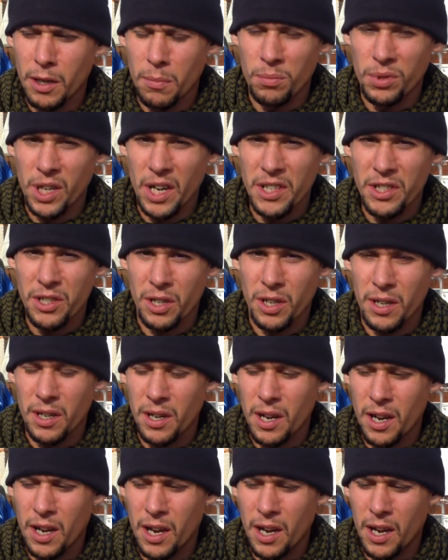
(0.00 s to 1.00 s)
compressor
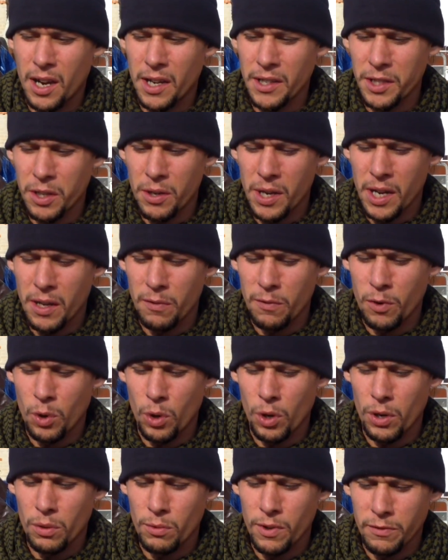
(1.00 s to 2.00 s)
unit
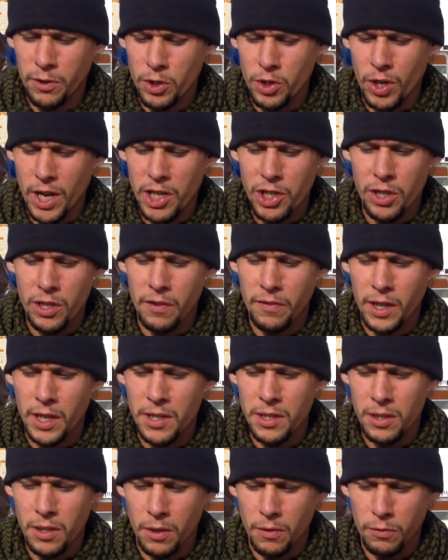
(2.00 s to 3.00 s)
for refrigeration
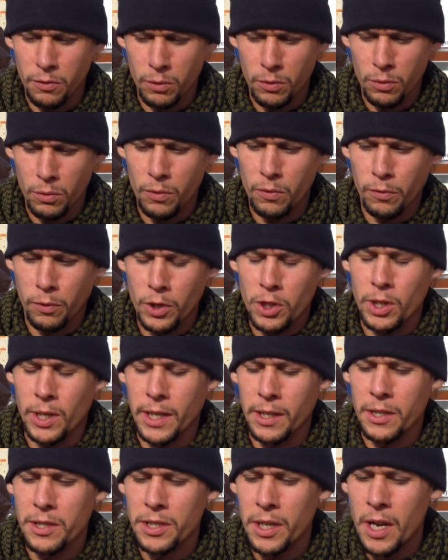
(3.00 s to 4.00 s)
device, you know, for
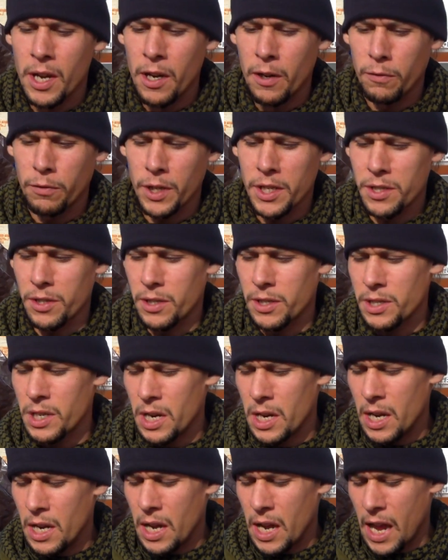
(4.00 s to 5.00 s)
refrigerators, freezers,
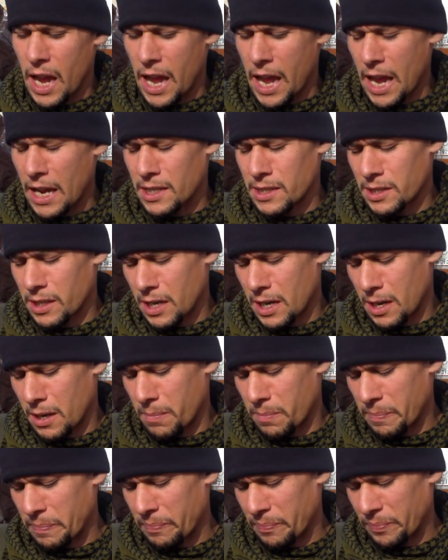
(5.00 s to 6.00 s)
and
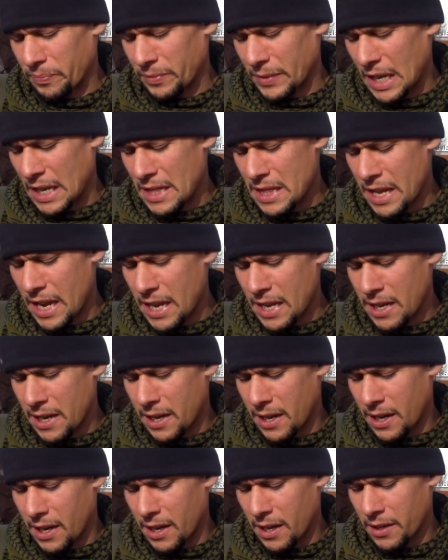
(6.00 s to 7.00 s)

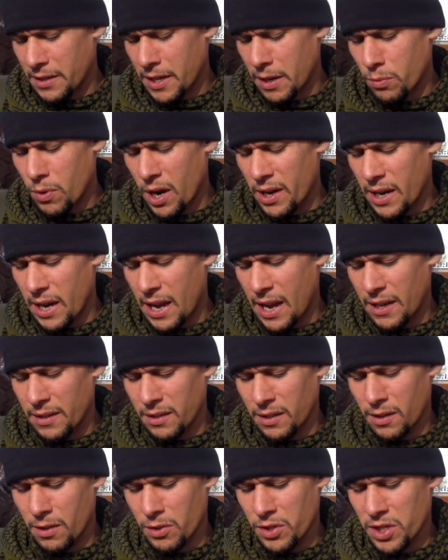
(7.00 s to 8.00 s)
they run at,
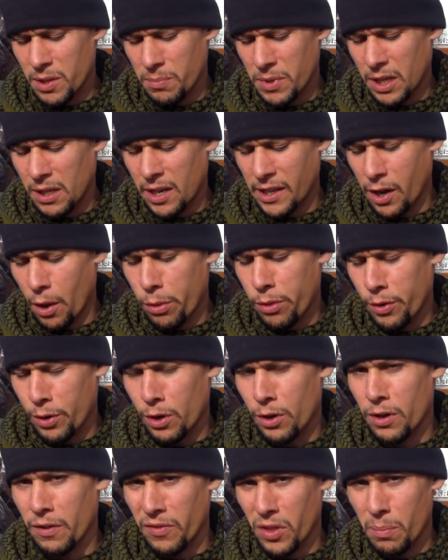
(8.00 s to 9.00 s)
you know, something like a
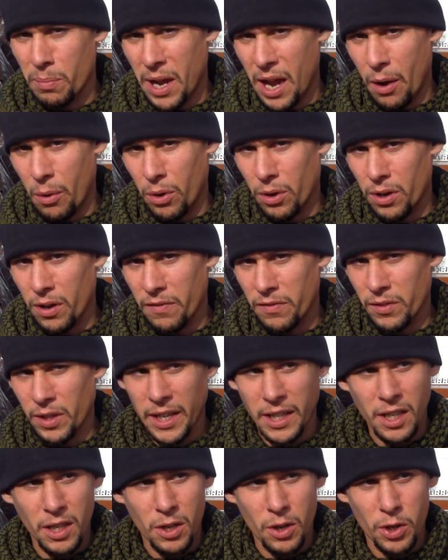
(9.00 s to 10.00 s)
third of the power of,
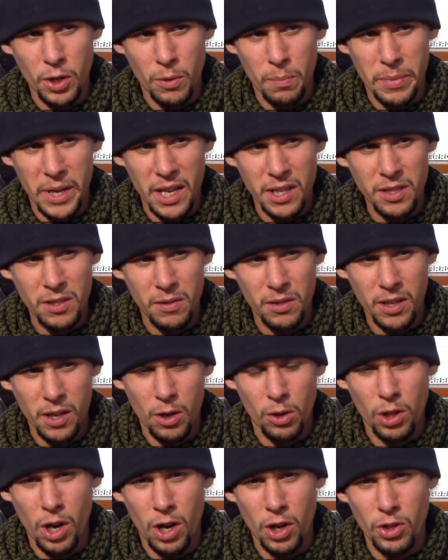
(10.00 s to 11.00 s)
like, you know, your best,
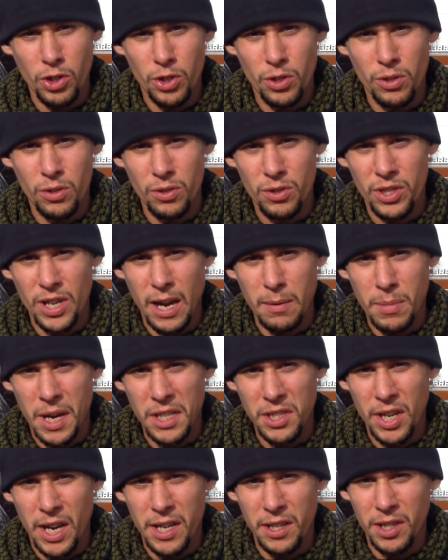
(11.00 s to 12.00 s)
you know, large side
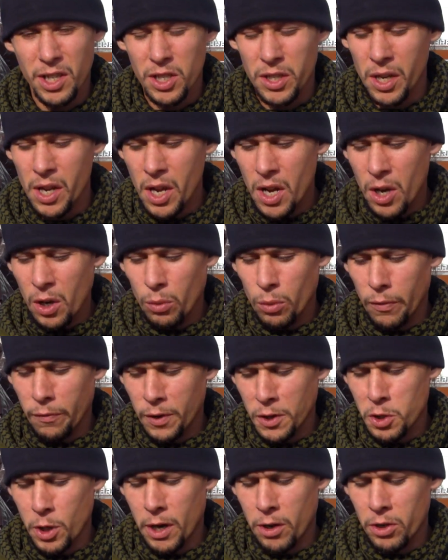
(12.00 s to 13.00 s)
by side. And these
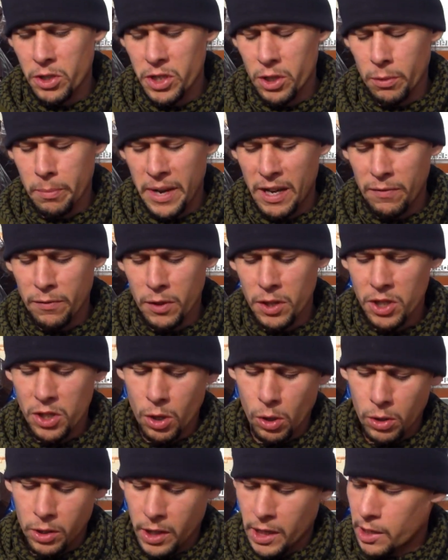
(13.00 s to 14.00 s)
refrigerators that are made for the
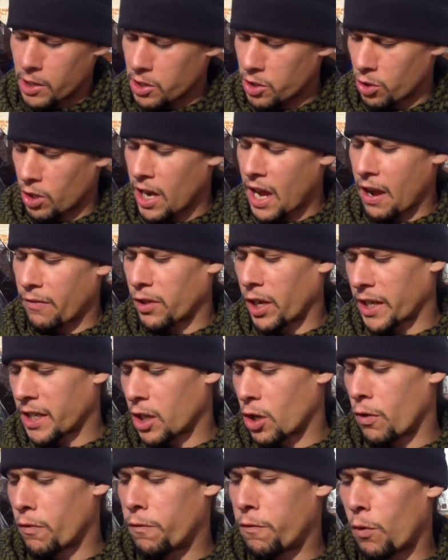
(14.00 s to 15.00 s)
solar industry have,
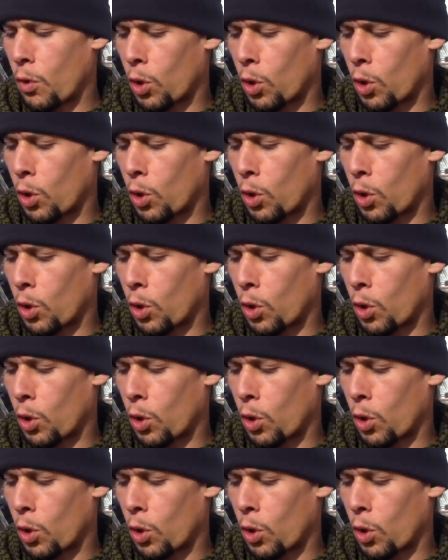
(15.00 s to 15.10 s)
like, you know,